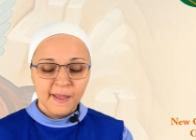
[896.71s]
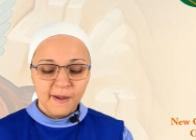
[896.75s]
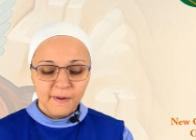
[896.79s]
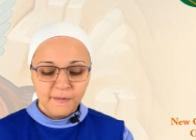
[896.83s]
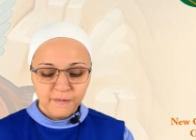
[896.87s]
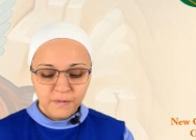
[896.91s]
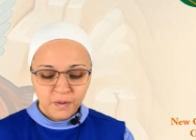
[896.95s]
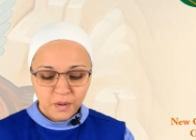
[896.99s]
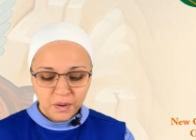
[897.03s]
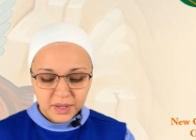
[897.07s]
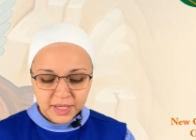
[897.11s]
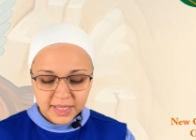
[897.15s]

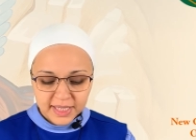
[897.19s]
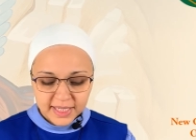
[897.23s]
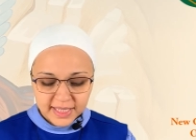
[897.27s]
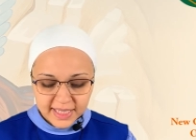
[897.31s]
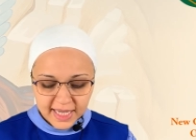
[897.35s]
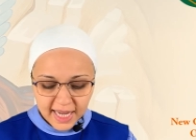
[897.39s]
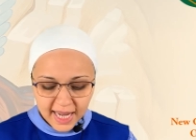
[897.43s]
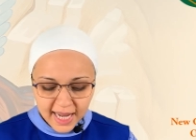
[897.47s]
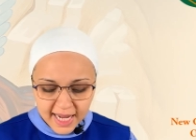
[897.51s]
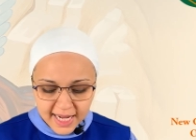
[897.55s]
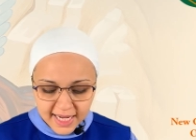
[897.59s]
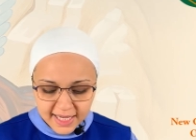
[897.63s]
40
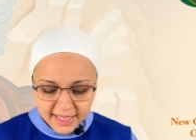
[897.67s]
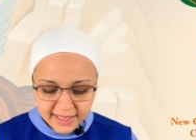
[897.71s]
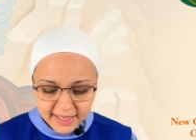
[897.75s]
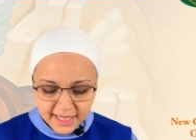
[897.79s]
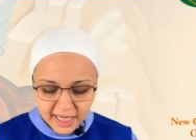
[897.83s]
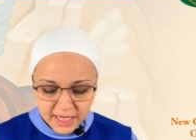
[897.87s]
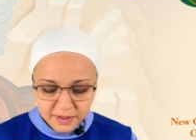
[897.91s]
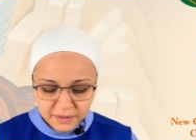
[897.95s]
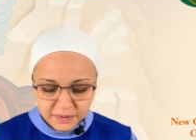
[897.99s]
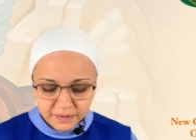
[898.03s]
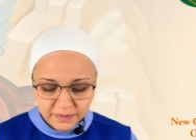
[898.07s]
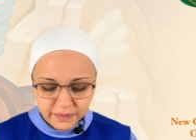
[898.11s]
days
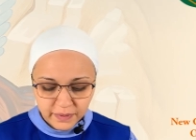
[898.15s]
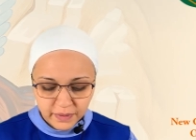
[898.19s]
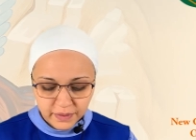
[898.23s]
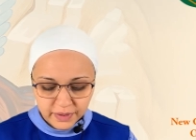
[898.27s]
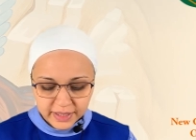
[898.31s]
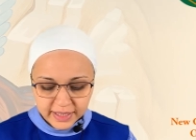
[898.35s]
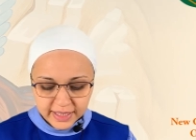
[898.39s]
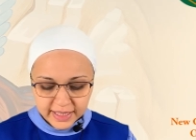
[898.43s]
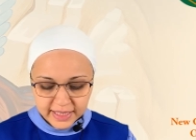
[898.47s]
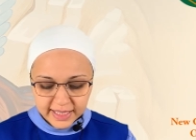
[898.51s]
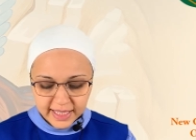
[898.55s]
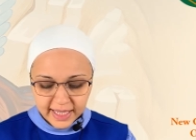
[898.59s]
and
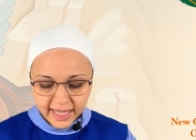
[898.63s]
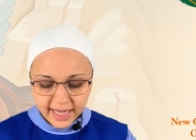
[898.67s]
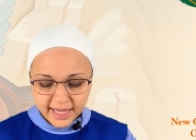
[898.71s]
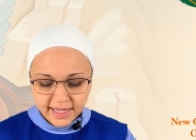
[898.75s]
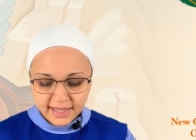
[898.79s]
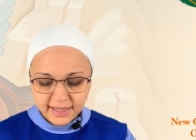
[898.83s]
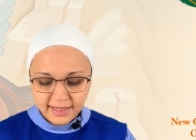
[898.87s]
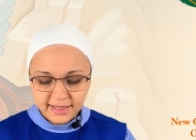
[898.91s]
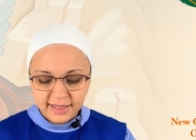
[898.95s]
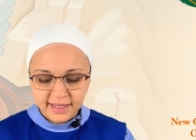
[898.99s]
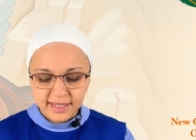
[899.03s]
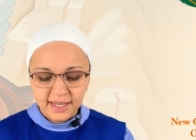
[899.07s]
40
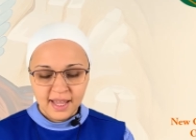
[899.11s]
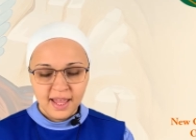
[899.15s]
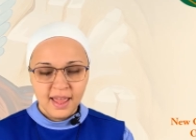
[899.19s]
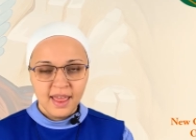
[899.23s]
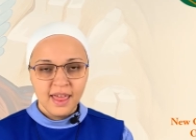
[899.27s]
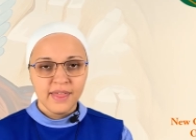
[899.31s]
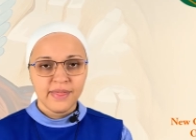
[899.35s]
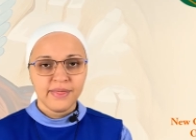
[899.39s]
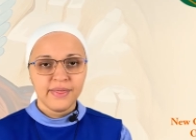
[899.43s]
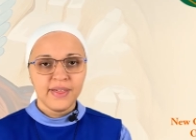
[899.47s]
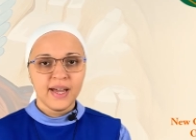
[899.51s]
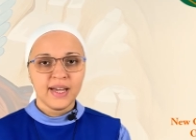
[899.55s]
nights
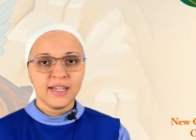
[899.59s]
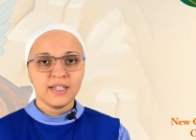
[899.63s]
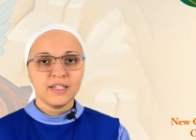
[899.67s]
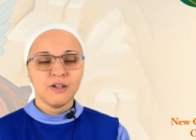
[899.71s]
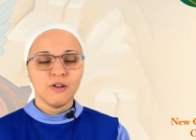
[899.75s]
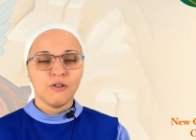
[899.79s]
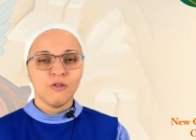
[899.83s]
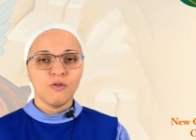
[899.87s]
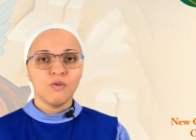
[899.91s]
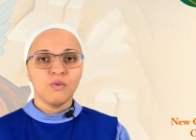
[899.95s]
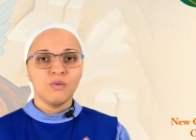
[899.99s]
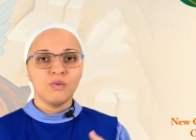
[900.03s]
that
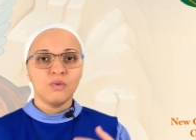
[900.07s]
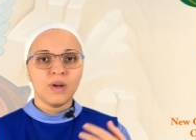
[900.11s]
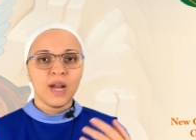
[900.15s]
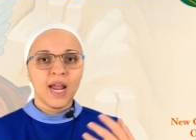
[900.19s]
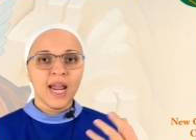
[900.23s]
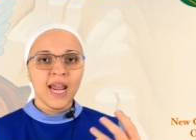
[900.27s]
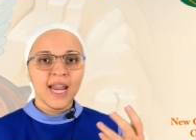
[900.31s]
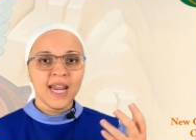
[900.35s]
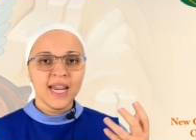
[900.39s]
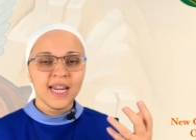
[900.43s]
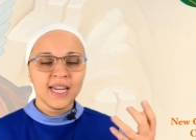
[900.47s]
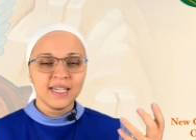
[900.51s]

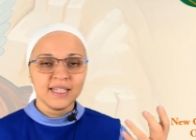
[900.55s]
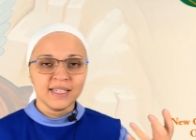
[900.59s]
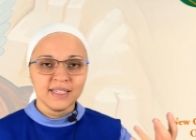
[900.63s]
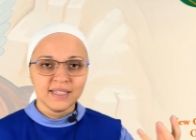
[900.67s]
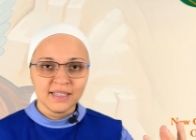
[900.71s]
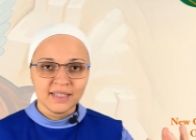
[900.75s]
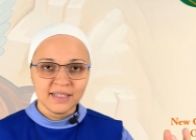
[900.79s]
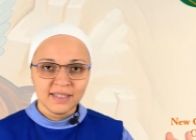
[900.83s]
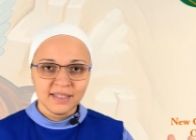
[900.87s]
rained